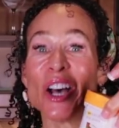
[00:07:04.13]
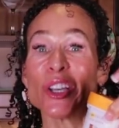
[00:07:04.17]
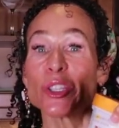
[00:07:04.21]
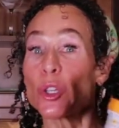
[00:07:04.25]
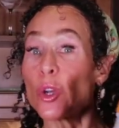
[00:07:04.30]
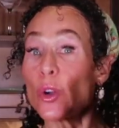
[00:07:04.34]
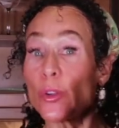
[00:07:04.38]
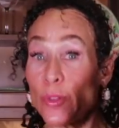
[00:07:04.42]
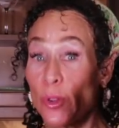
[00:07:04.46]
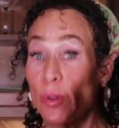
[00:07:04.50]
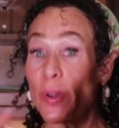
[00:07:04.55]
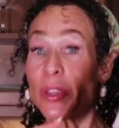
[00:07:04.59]

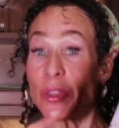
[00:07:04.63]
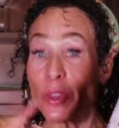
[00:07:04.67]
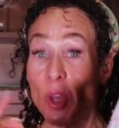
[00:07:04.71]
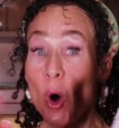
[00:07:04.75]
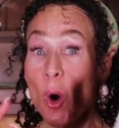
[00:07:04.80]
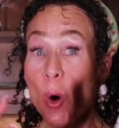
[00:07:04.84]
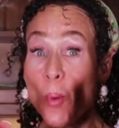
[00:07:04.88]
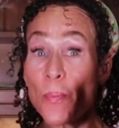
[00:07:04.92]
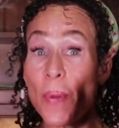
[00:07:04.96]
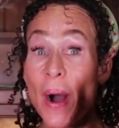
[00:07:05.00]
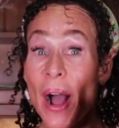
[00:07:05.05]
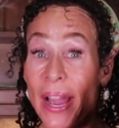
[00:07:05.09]
So if you eat the
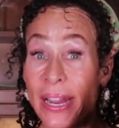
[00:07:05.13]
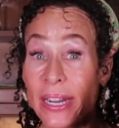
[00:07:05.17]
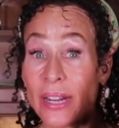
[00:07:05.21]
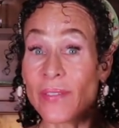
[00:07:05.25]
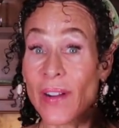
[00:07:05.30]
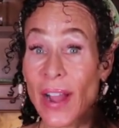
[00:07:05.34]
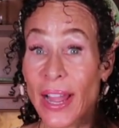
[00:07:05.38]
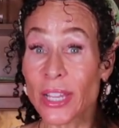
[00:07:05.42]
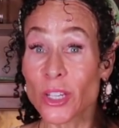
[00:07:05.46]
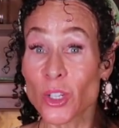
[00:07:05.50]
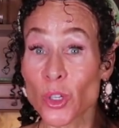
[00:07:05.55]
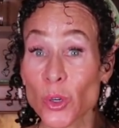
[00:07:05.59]
whole pint
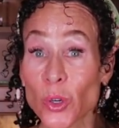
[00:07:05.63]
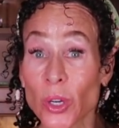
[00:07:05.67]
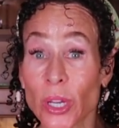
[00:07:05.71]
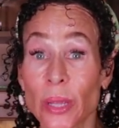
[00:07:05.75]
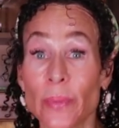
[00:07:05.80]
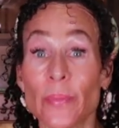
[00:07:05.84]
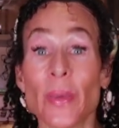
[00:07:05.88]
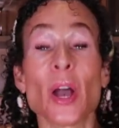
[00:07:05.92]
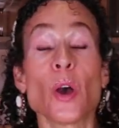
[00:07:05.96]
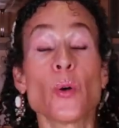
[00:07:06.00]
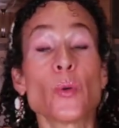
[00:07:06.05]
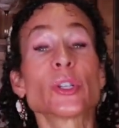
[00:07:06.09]
of ice
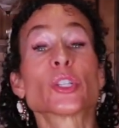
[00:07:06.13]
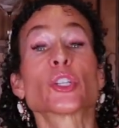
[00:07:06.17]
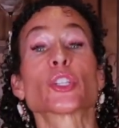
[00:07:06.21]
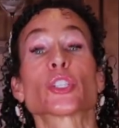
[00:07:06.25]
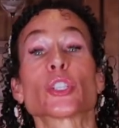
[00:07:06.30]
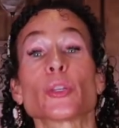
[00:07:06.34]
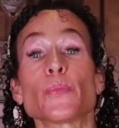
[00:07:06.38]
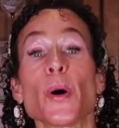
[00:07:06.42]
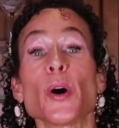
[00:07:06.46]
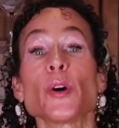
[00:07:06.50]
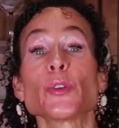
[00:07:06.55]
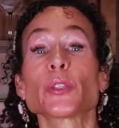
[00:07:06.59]
cream, which is
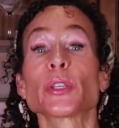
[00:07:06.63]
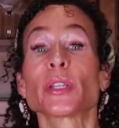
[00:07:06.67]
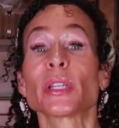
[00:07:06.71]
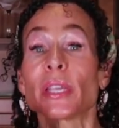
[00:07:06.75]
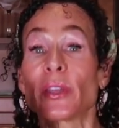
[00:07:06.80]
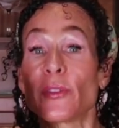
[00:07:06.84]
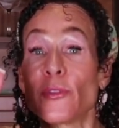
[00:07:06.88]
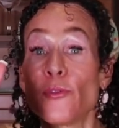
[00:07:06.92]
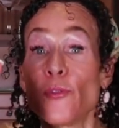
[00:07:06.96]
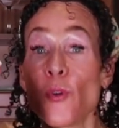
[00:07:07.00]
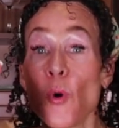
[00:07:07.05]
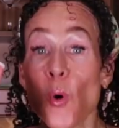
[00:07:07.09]

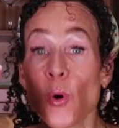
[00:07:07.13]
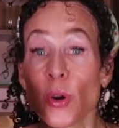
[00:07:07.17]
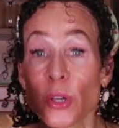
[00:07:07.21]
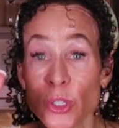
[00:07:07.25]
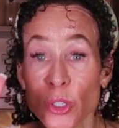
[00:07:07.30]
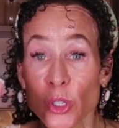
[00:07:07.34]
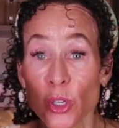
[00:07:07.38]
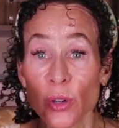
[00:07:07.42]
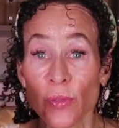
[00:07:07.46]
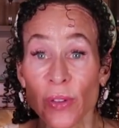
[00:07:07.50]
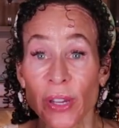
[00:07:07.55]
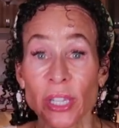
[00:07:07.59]
supposedly four
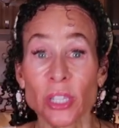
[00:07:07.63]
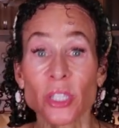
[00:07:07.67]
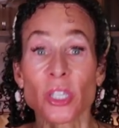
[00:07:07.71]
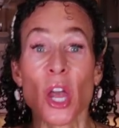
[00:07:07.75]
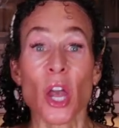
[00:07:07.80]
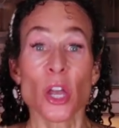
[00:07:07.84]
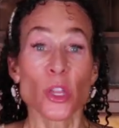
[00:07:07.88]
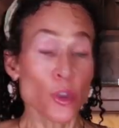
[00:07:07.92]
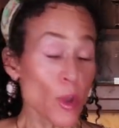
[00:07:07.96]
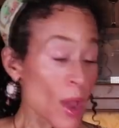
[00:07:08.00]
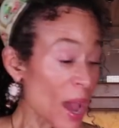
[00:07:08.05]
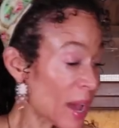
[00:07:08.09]
servings,
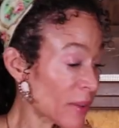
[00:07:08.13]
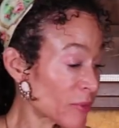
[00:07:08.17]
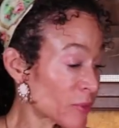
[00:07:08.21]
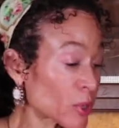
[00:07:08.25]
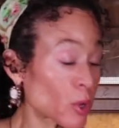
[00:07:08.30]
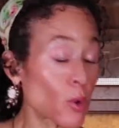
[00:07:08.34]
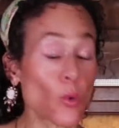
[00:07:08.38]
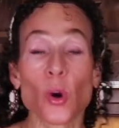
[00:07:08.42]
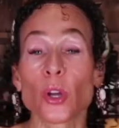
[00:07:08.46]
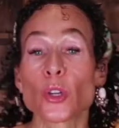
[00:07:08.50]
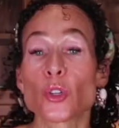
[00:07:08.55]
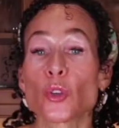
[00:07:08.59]
you have
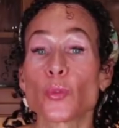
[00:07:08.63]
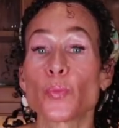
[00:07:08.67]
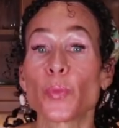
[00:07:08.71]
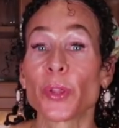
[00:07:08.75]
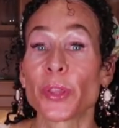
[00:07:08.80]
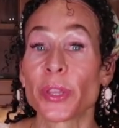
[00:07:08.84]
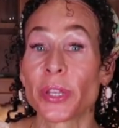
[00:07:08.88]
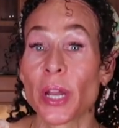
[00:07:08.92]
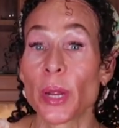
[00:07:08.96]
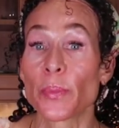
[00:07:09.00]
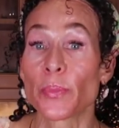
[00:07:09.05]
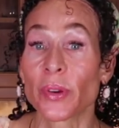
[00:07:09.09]
to
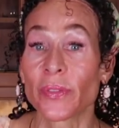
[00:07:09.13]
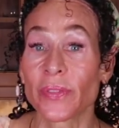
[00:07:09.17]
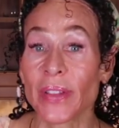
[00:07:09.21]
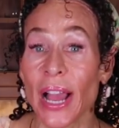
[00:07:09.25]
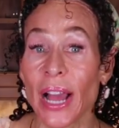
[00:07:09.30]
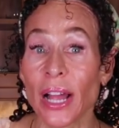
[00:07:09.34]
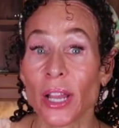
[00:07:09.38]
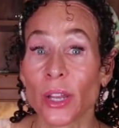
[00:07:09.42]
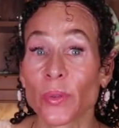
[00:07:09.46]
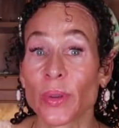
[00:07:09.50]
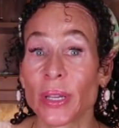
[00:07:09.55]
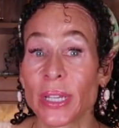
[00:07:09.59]
quadruple the number of
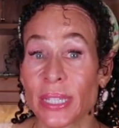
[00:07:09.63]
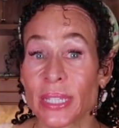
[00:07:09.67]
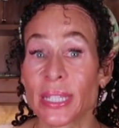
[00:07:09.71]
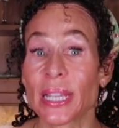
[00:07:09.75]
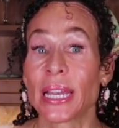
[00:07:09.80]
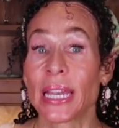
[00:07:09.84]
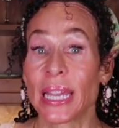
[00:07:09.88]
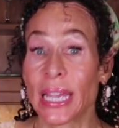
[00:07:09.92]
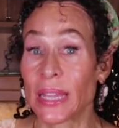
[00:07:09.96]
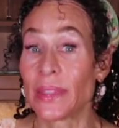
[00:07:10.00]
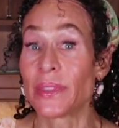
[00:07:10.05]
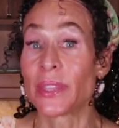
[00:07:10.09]
calories
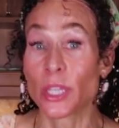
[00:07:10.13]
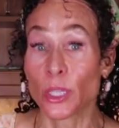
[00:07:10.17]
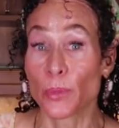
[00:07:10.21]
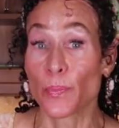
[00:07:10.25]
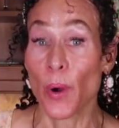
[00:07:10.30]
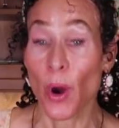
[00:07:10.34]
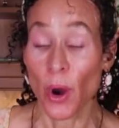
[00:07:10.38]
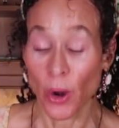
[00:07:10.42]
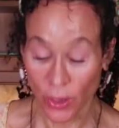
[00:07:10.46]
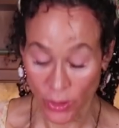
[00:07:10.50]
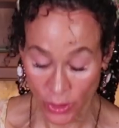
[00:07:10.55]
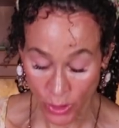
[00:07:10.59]
in this
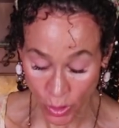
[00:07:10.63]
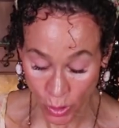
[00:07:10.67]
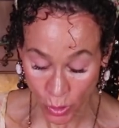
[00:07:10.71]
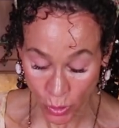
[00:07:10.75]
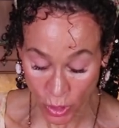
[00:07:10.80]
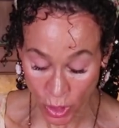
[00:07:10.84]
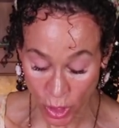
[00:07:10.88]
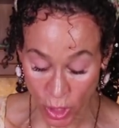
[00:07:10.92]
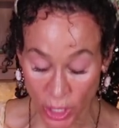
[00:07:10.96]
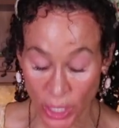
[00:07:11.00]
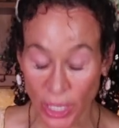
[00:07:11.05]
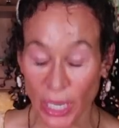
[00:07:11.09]
part of the
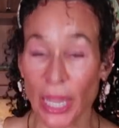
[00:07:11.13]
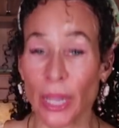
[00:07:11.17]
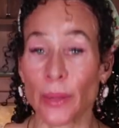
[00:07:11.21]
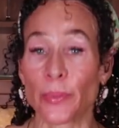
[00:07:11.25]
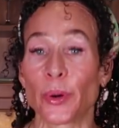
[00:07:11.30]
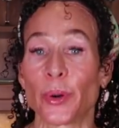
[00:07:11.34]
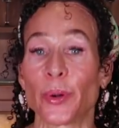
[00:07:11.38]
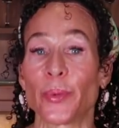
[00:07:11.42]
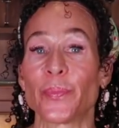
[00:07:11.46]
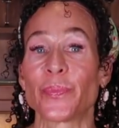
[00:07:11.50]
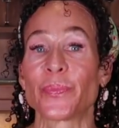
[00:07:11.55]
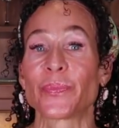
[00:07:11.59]
nutrition
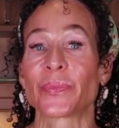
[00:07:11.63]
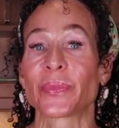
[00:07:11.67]
label.